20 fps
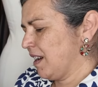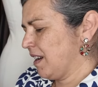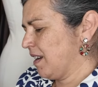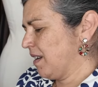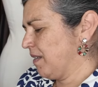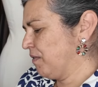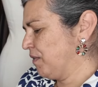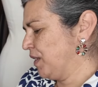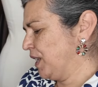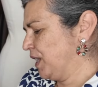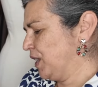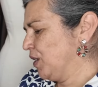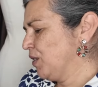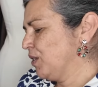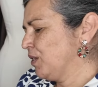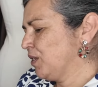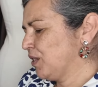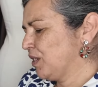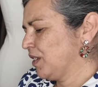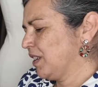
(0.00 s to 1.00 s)

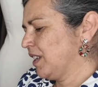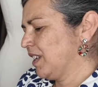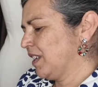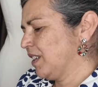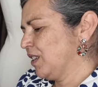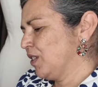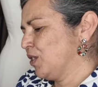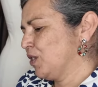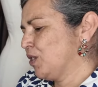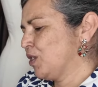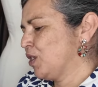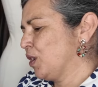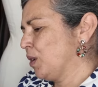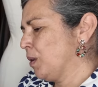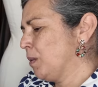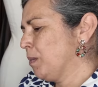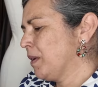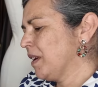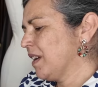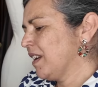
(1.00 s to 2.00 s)
videos in
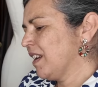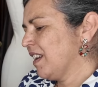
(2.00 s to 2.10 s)
YouTube,